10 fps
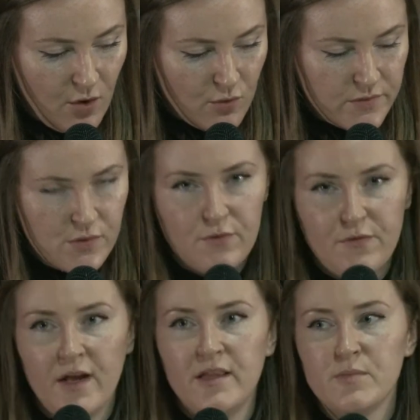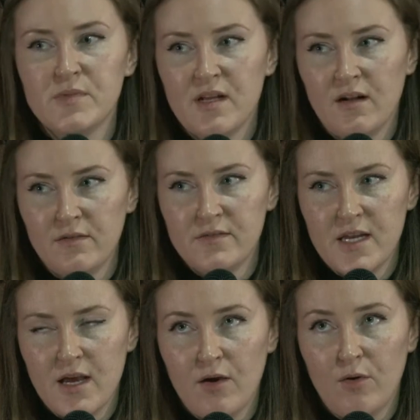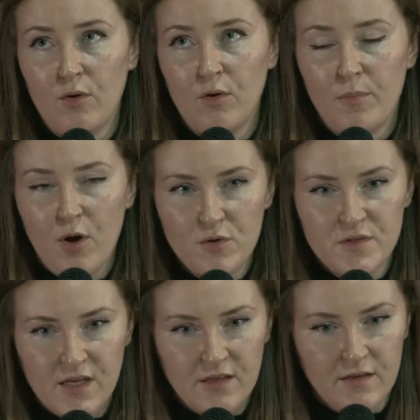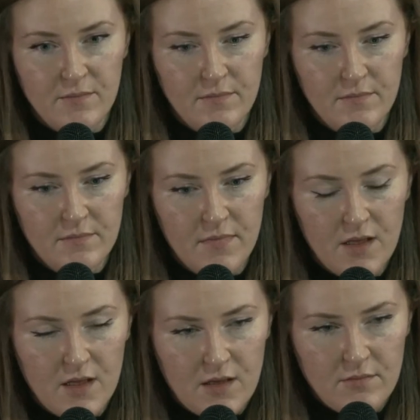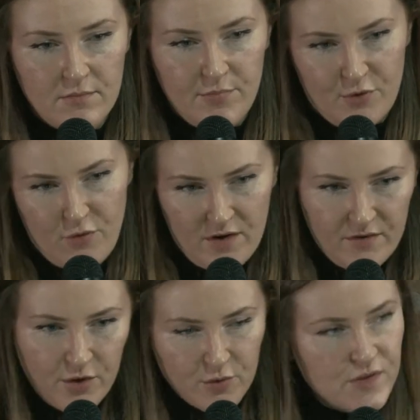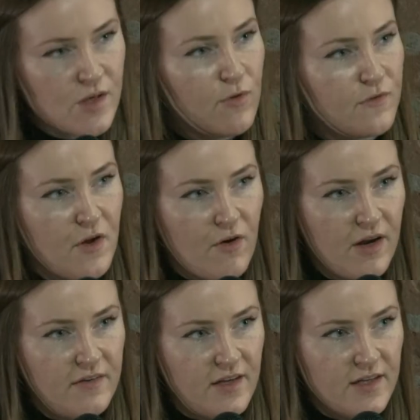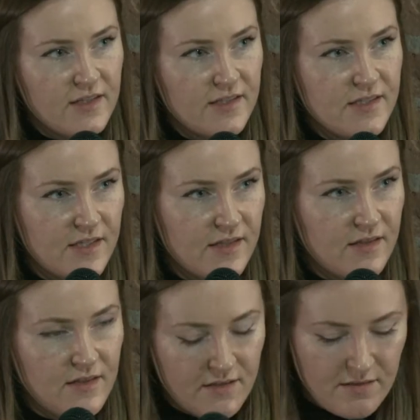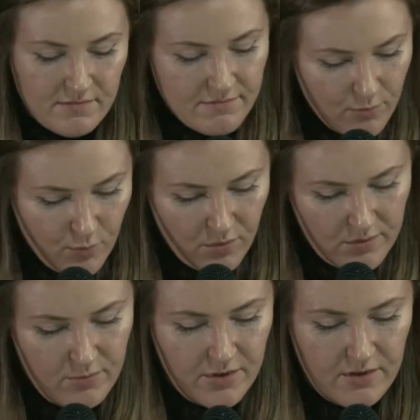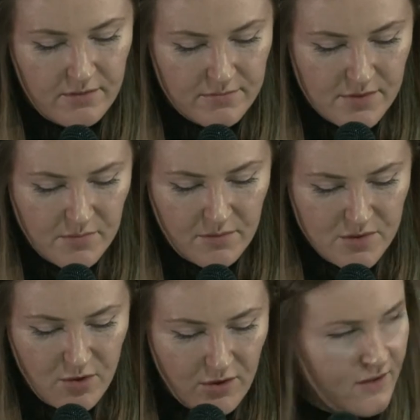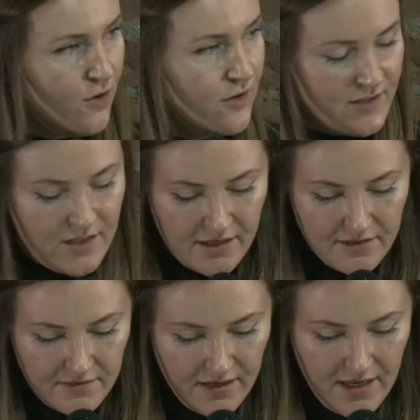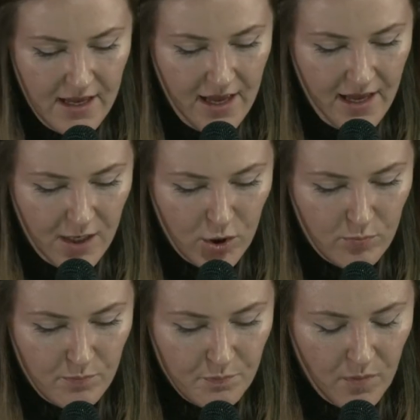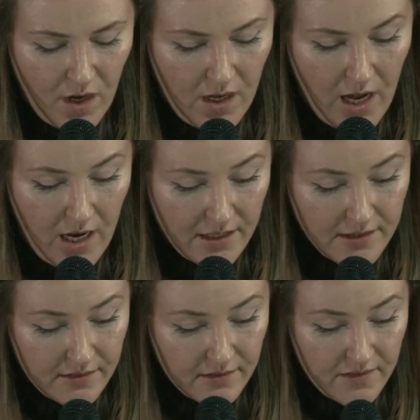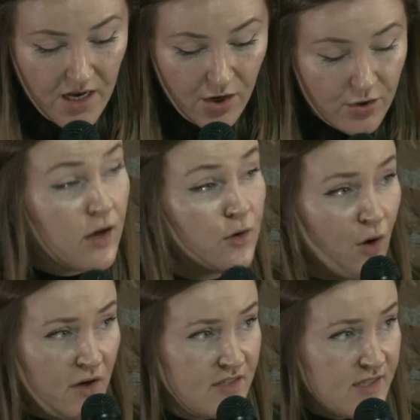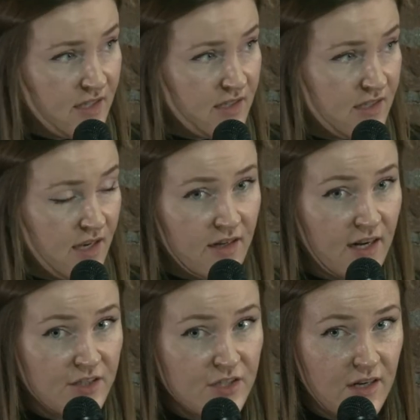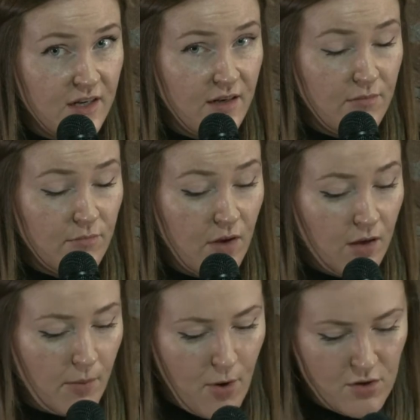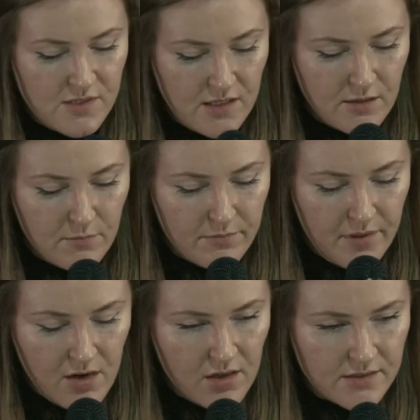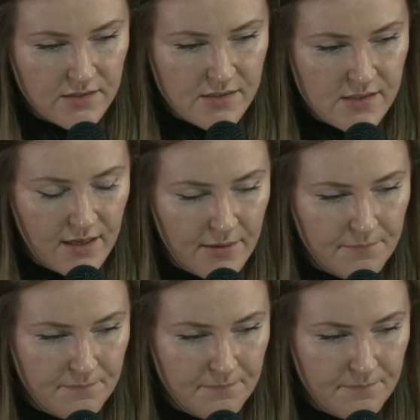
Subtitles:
those who find themselves now opposing them, but trying to use some of their ideas, what are sometimes called the alt-light, I think that they are not going to succeed in actually opposing them, because